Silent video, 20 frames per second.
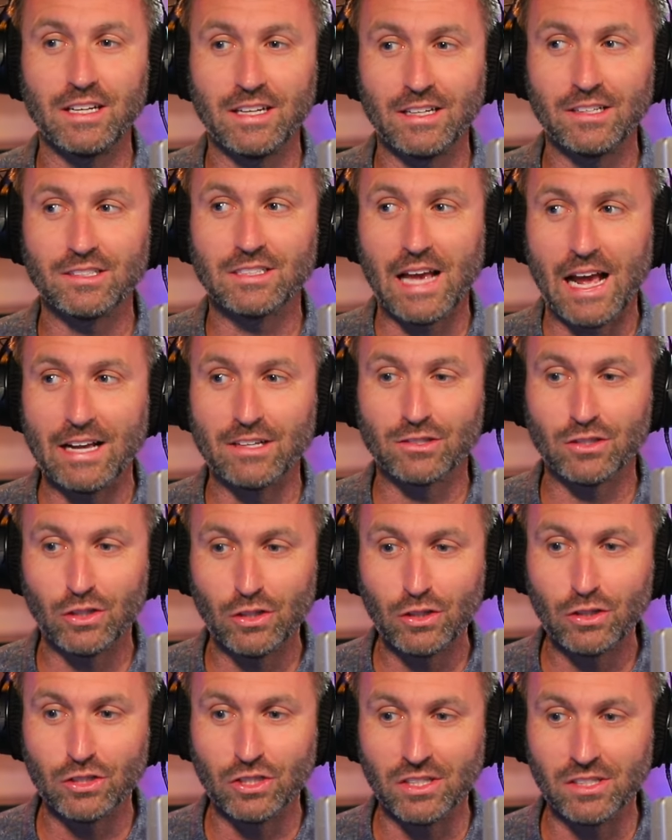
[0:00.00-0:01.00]
is as
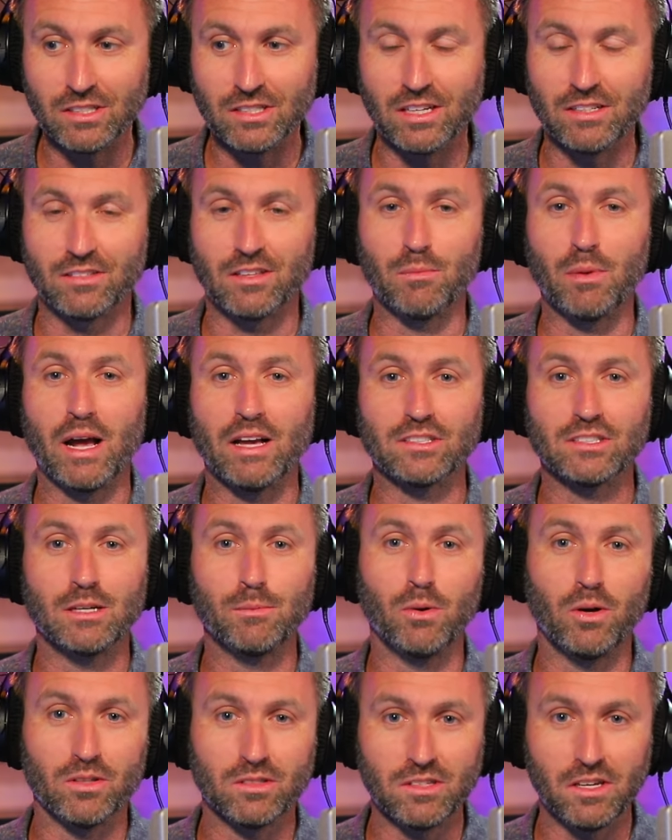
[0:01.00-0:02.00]
urgent as the
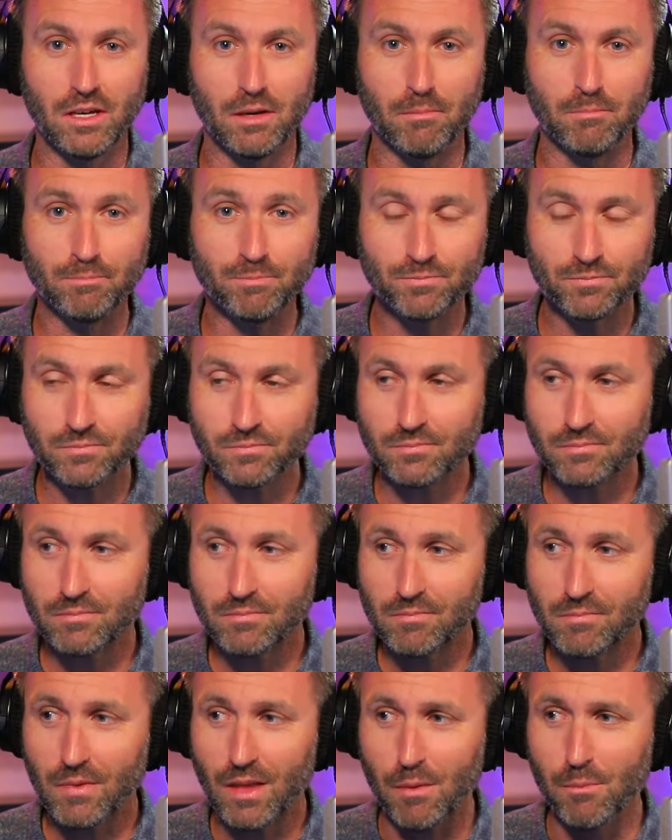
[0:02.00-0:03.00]
basketball team
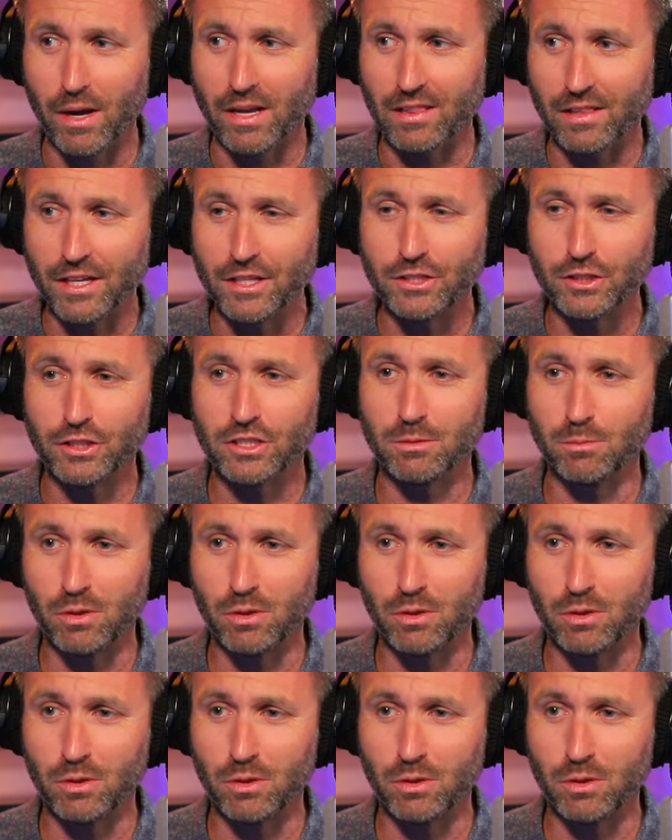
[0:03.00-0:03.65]
might lead you to